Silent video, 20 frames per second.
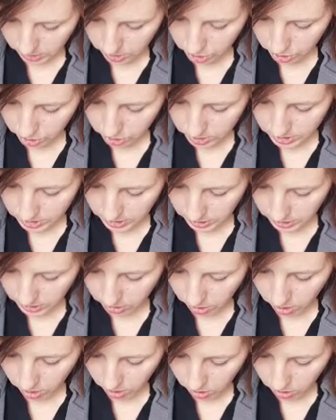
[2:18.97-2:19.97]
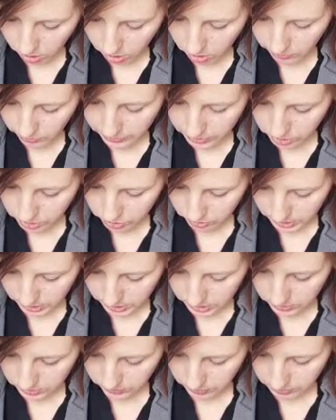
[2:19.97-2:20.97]
should take all the
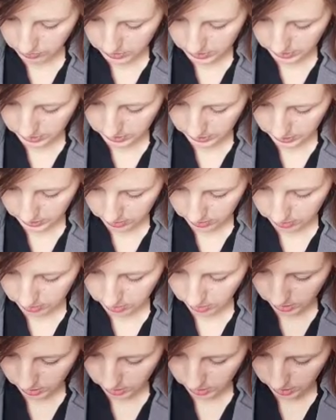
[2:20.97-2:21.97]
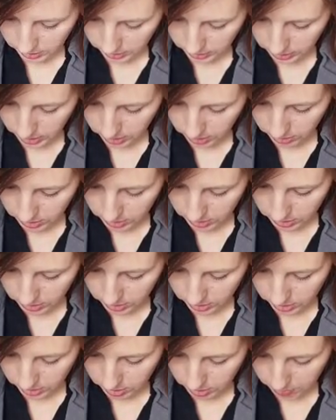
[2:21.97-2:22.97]
stress from the skin and carry it
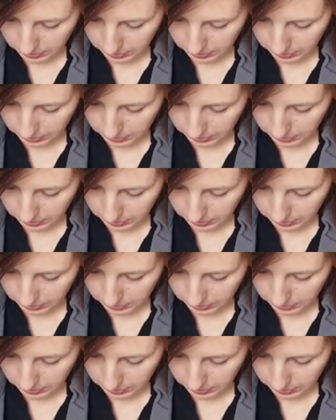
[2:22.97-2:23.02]
into the